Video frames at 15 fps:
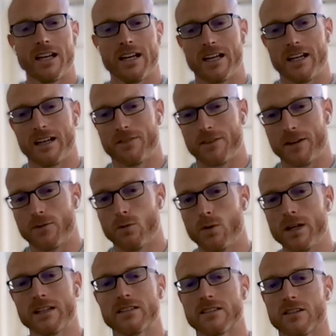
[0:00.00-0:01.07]
If we
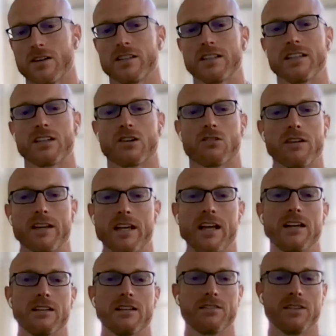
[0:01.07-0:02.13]
can start to get
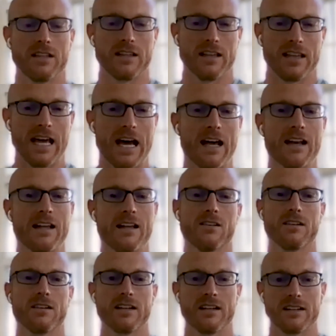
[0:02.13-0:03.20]
creative in that
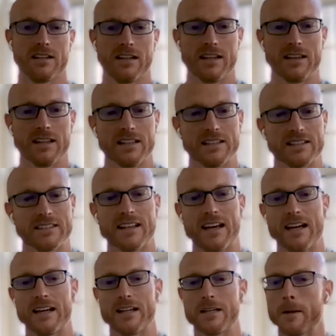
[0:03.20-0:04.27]
area and then
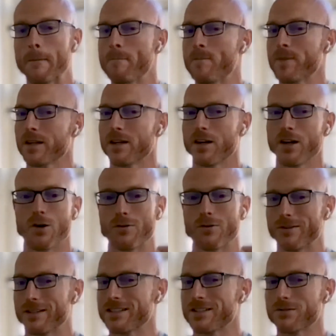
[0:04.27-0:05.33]
say,
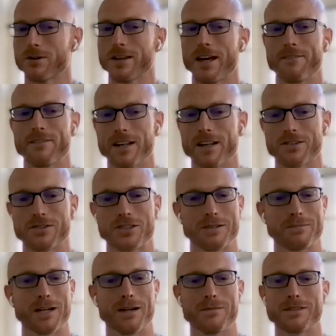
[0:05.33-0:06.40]
this is where that fellowship
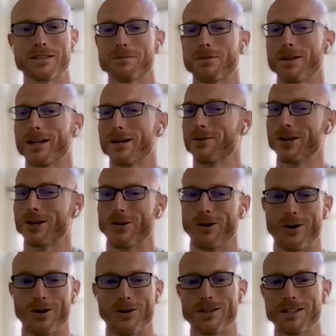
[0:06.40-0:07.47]
comes into play. We know
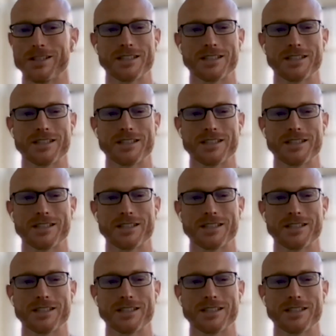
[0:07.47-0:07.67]
all these